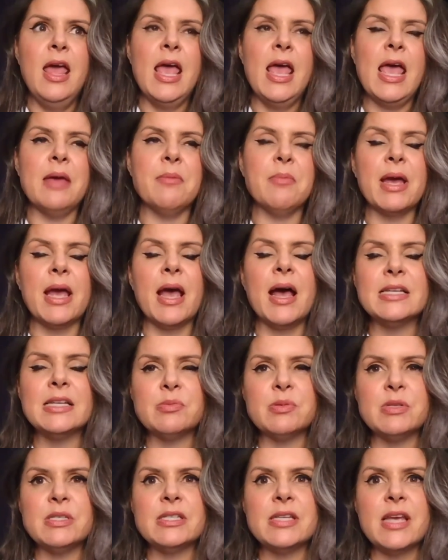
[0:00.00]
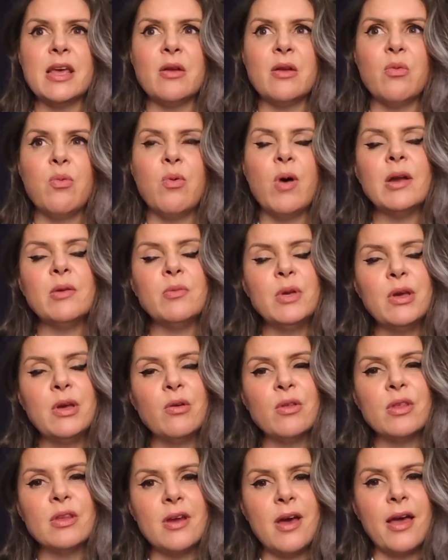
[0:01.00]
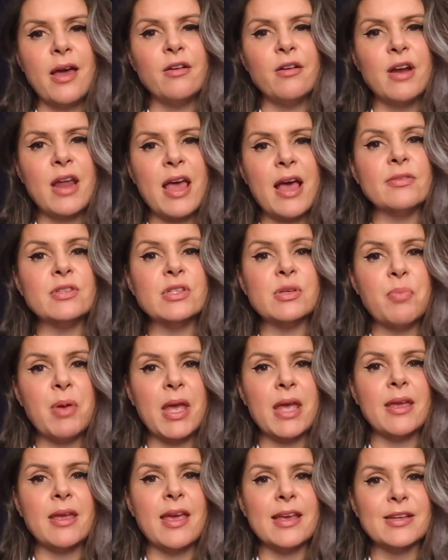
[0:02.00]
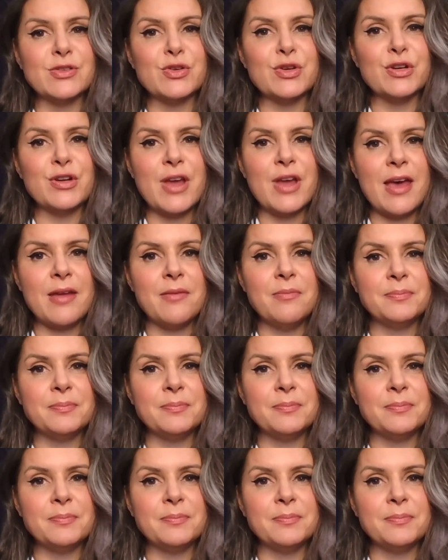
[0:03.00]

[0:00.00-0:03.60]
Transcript: And my husband said, why don't we go to the diner and have some pancakes for your dad?